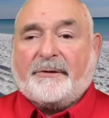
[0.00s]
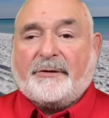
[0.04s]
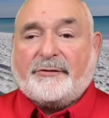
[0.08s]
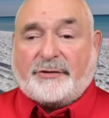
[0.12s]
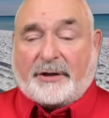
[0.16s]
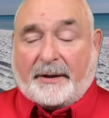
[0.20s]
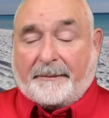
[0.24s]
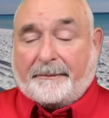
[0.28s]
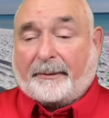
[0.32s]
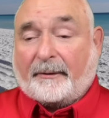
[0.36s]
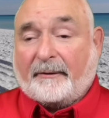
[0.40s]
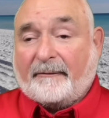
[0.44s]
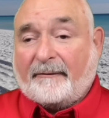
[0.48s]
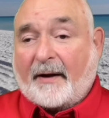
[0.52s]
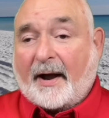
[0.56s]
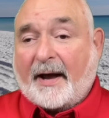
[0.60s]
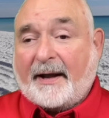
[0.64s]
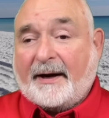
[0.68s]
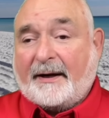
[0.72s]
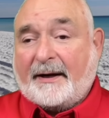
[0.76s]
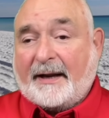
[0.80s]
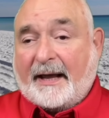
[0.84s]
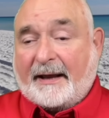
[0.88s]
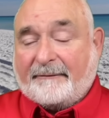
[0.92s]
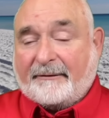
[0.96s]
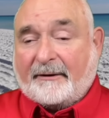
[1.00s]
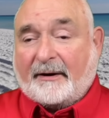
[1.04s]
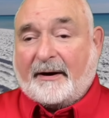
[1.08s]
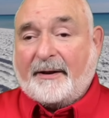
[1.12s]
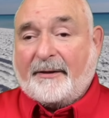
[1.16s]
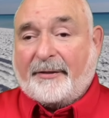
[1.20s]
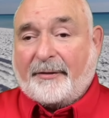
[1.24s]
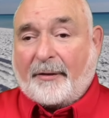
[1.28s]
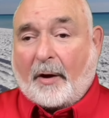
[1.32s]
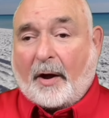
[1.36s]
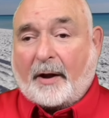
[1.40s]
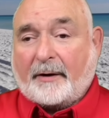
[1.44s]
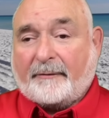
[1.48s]
she provided a very
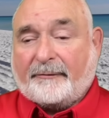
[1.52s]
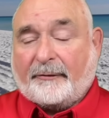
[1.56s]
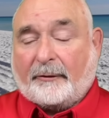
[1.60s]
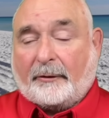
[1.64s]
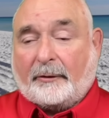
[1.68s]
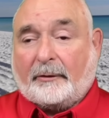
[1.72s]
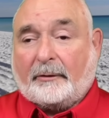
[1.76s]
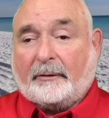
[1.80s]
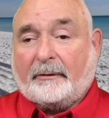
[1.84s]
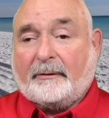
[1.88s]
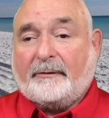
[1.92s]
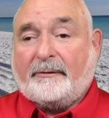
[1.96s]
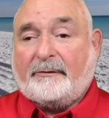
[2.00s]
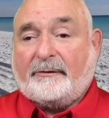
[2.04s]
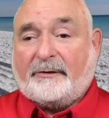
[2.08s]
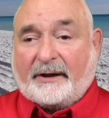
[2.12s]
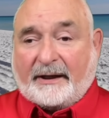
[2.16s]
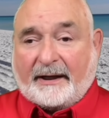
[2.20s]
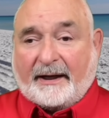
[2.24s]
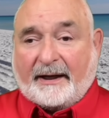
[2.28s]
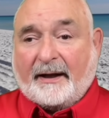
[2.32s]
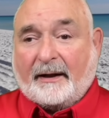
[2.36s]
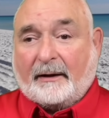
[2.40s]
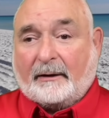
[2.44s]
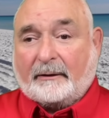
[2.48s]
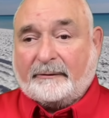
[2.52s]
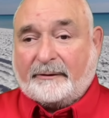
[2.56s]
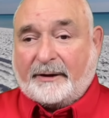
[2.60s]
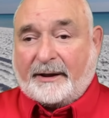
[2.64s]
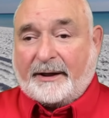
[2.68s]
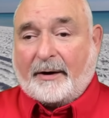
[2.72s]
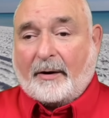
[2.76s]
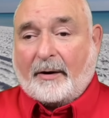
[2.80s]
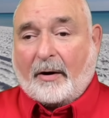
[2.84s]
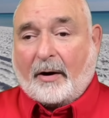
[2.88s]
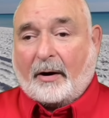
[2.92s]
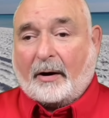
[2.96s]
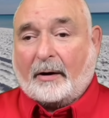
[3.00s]
thoughtful
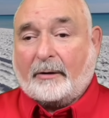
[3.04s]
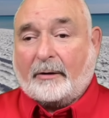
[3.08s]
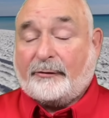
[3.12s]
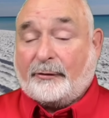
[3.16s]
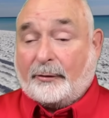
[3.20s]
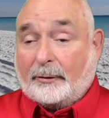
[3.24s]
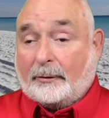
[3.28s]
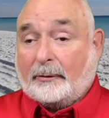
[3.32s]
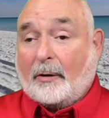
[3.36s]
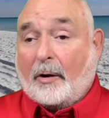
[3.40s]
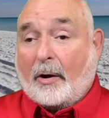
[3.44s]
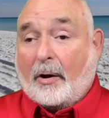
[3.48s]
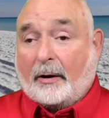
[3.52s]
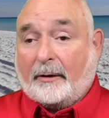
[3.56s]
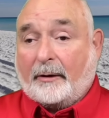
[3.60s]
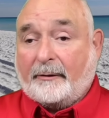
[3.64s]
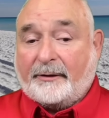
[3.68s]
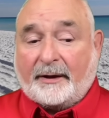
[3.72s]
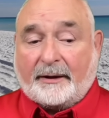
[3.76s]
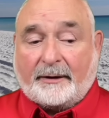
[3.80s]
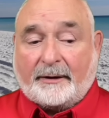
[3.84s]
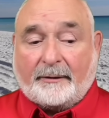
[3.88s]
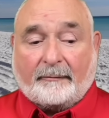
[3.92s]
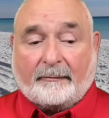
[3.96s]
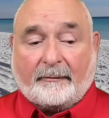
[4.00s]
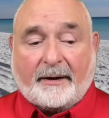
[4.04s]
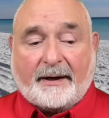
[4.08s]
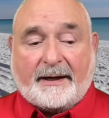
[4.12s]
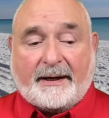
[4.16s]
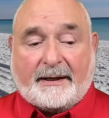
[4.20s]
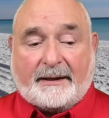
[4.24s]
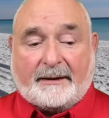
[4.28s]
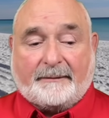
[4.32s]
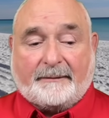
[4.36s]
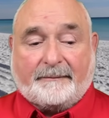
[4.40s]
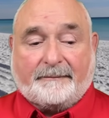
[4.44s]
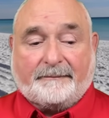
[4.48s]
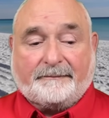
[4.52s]
TLDR, too long didn't
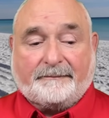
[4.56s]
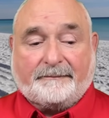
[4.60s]
read.